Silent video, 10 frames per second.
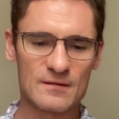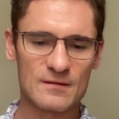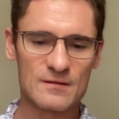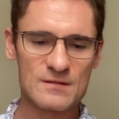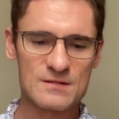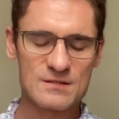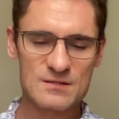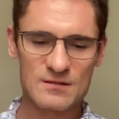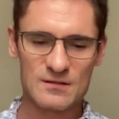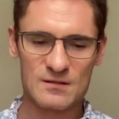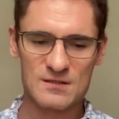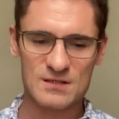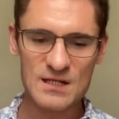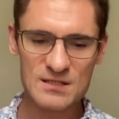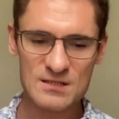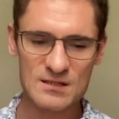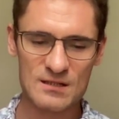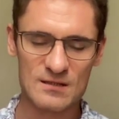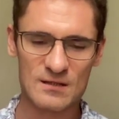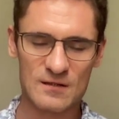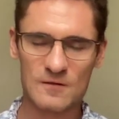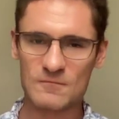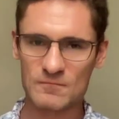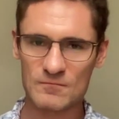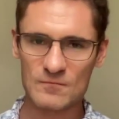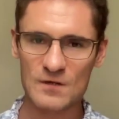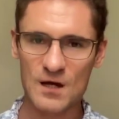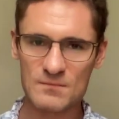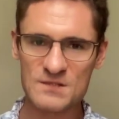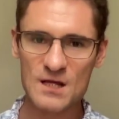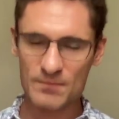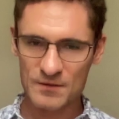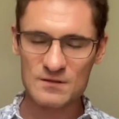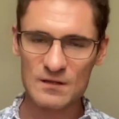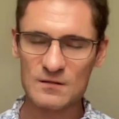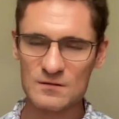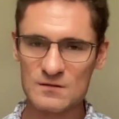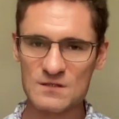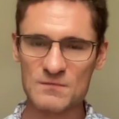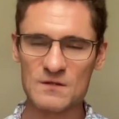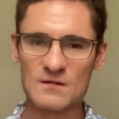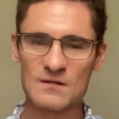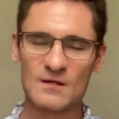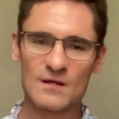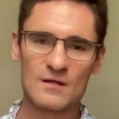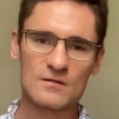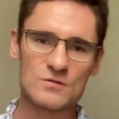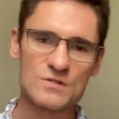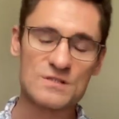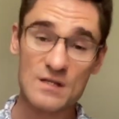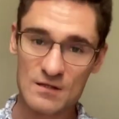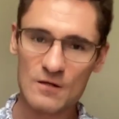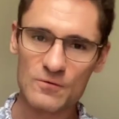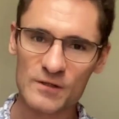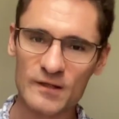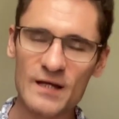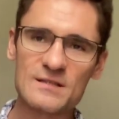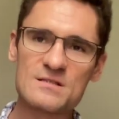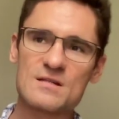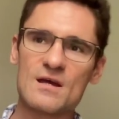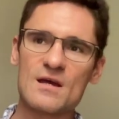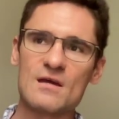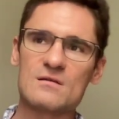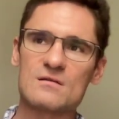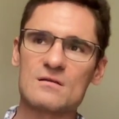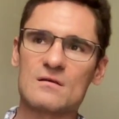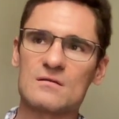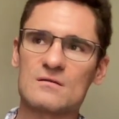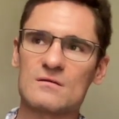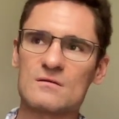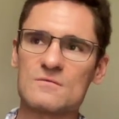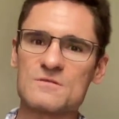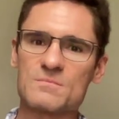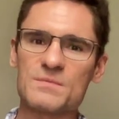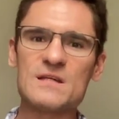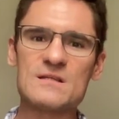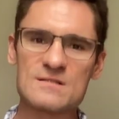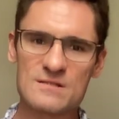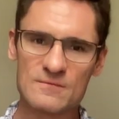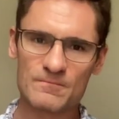the sense that comes up, and something that she said that I really liked, is there's a peace.